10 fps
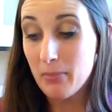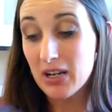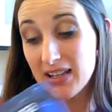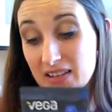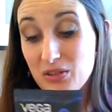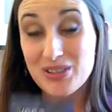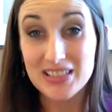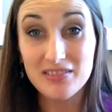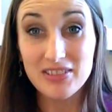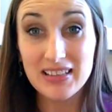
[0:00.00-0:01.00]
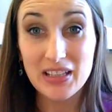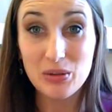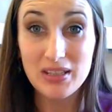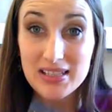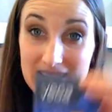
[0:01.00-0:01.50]
But if you still feel like
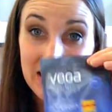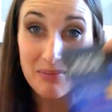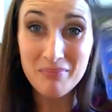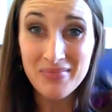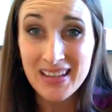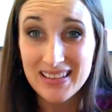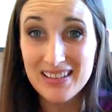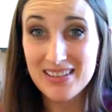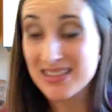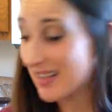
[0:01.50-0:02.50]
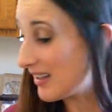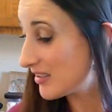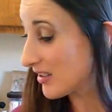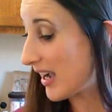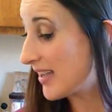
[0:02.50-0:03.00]
you need some, there's
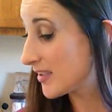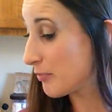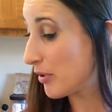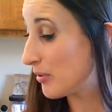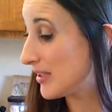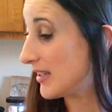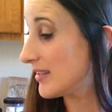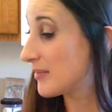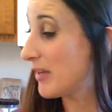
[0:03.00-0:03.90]
other kinds of proteins.